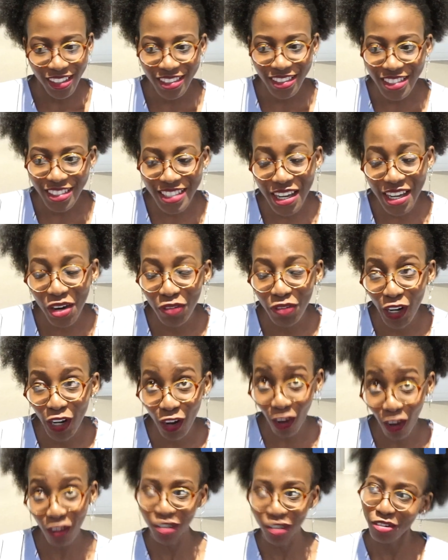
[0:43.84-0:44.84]
the day of
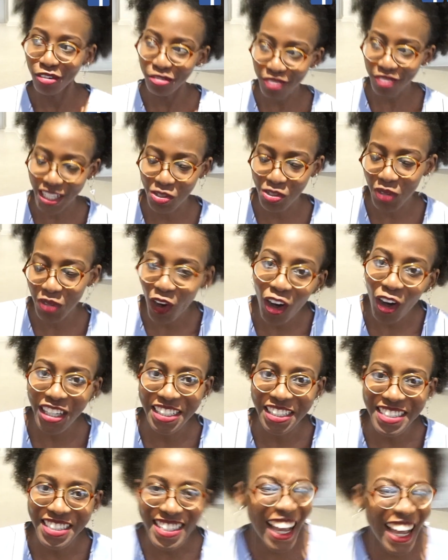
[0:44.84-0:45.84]
love, as we call
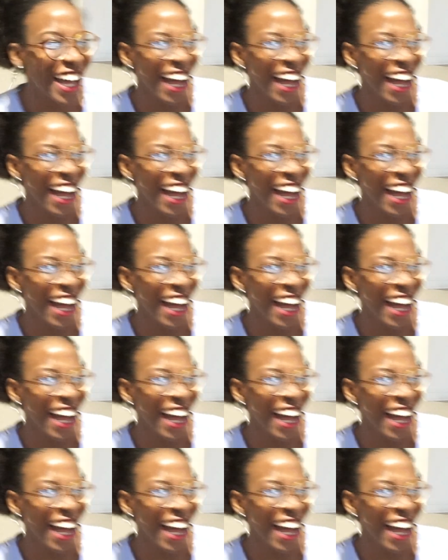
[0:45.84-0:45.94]
it,